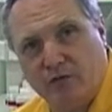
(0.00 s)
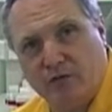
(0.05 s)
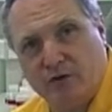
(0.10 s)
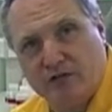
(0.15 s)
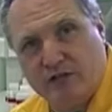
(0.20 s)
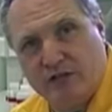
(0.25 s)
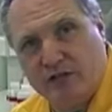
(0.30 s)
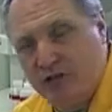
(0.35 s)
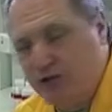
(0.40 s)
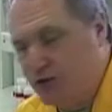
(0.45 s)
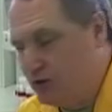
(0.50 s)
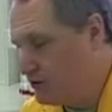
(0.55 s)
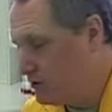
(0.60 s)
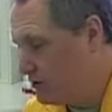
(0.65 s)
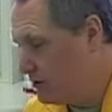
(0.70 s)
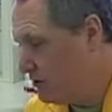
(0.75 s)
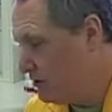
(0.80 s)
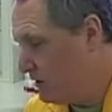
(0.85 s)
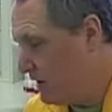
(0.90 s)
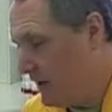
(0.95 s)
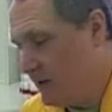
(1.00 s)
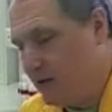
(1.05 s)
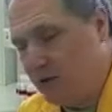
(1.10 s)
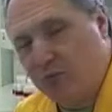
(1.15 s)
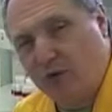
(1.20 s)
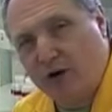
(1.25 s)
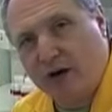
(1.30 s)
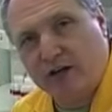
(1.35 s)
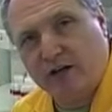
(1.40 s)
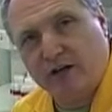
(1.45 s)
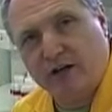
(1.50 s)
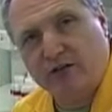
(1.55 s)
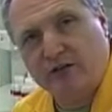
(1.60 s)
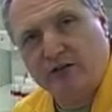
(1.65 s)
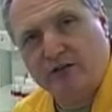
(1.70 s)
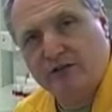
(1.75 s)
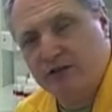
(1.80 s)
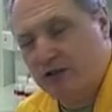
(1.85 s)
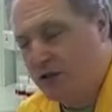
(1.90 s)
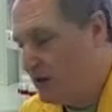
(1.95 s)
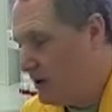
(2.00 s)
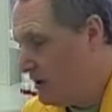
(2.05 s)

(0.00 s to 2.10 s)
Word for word: residential school and the practicals